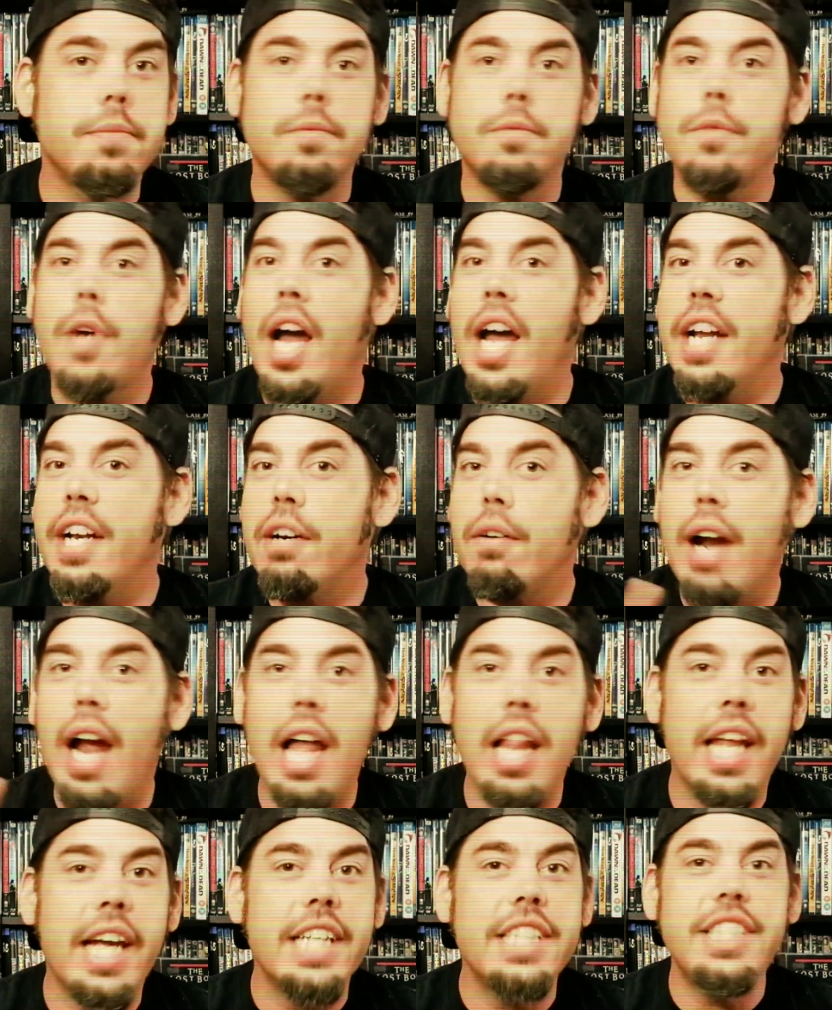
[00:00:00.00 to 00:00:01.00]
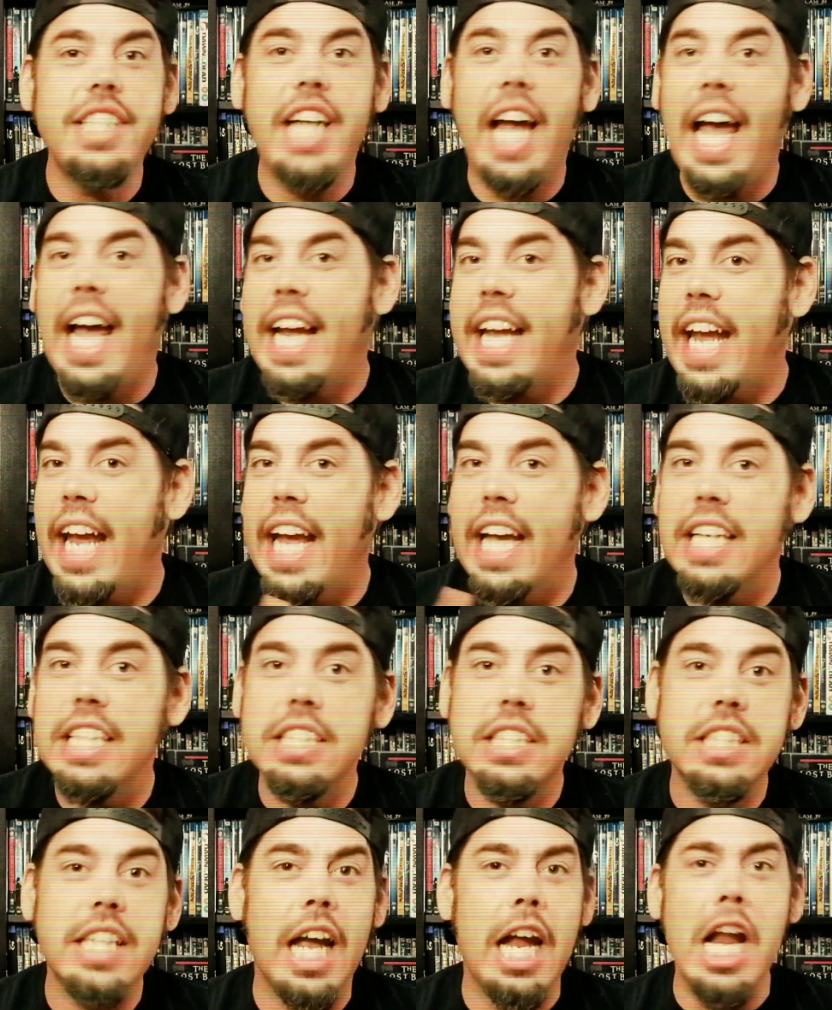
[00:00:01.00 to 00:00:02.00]
riding around like a
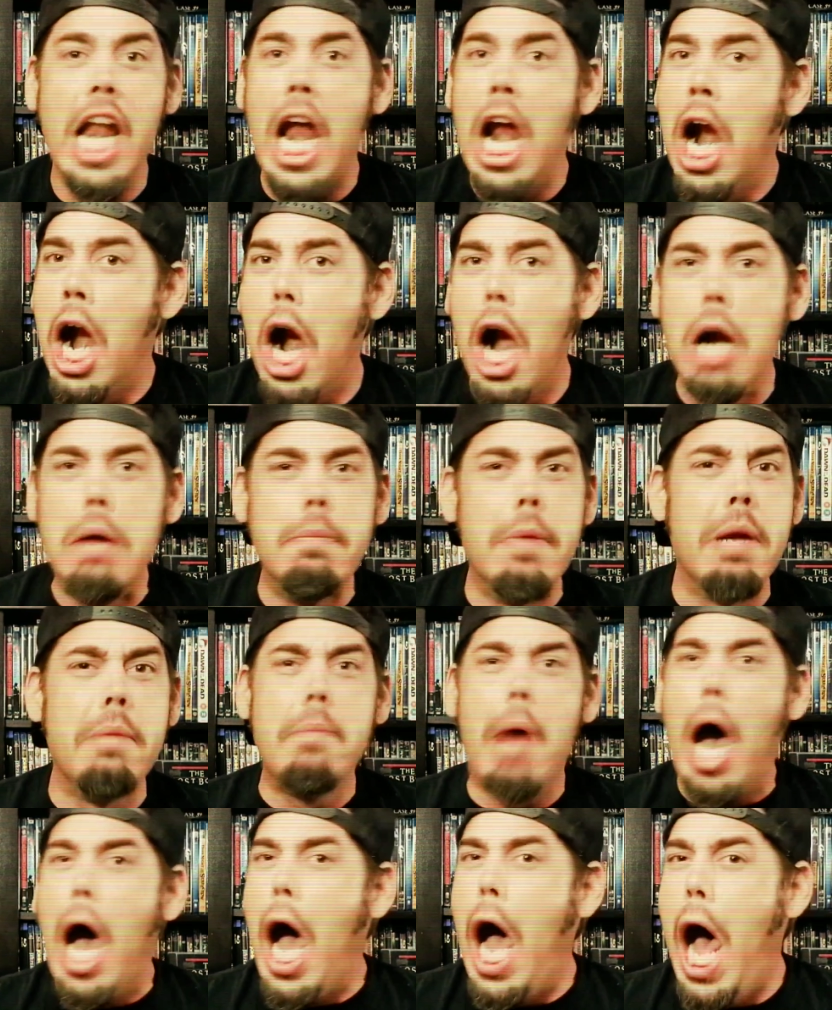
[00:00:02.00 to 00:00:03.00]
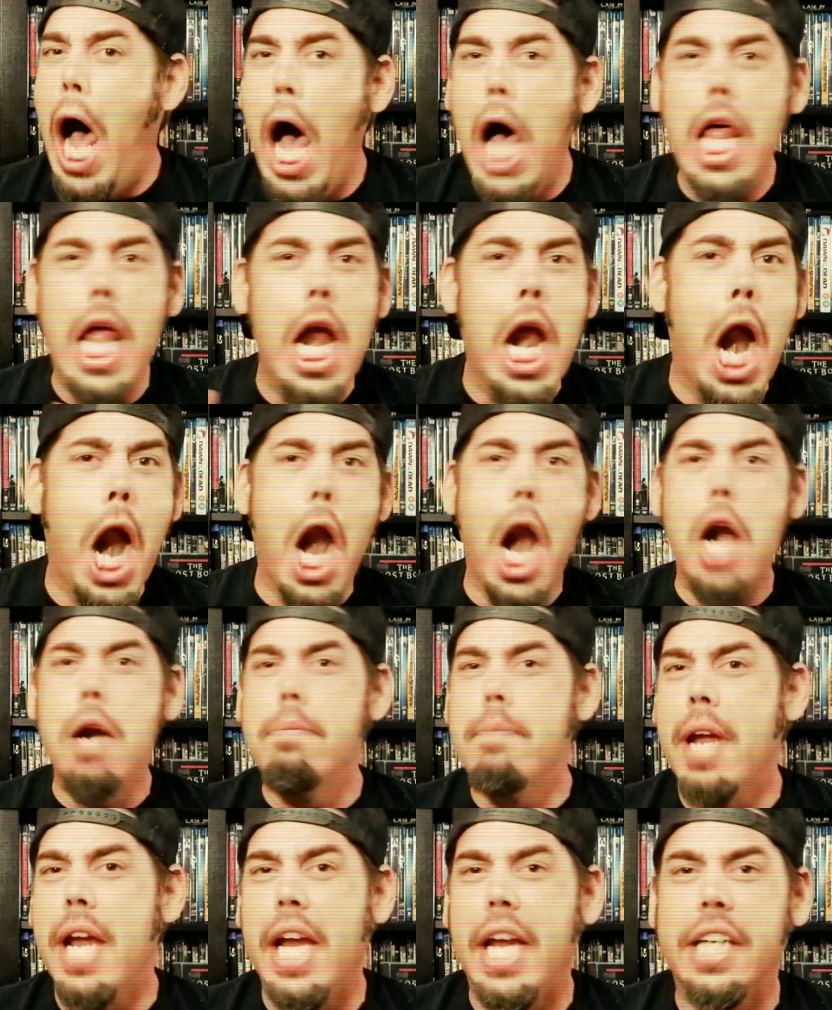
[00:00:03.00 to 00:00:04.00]
jackass, saying, "It hurt me, Mom! It
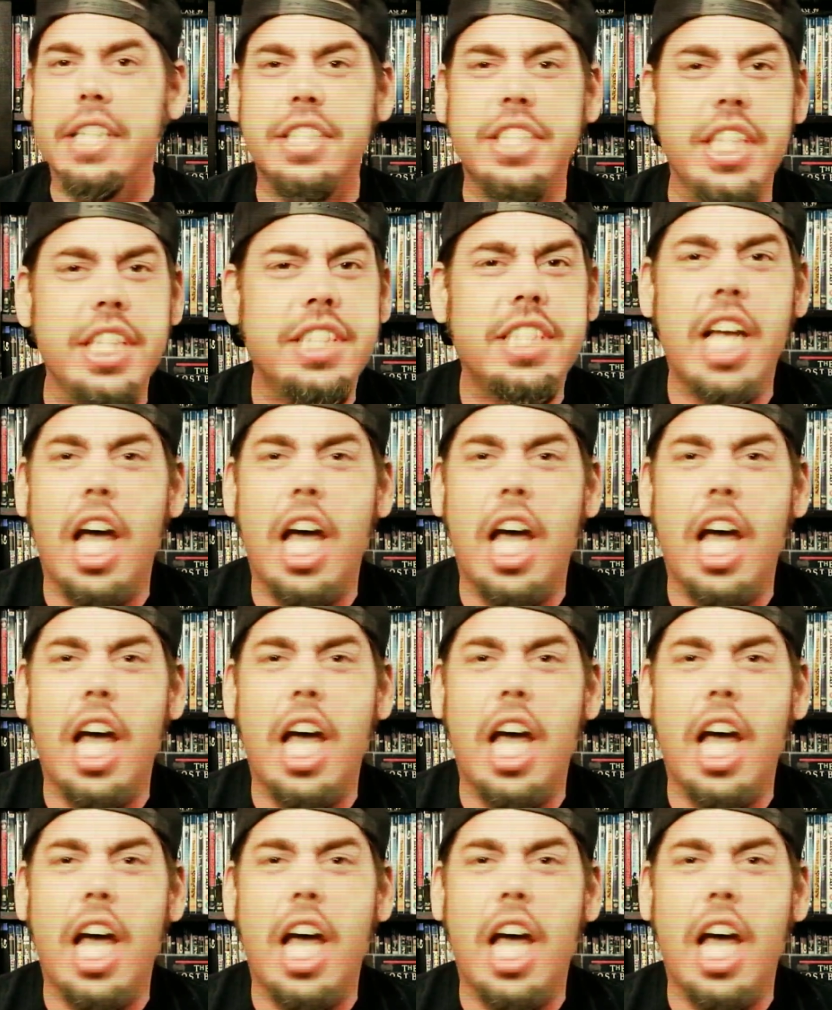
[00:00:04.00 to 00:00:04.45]
hurt me!" And she's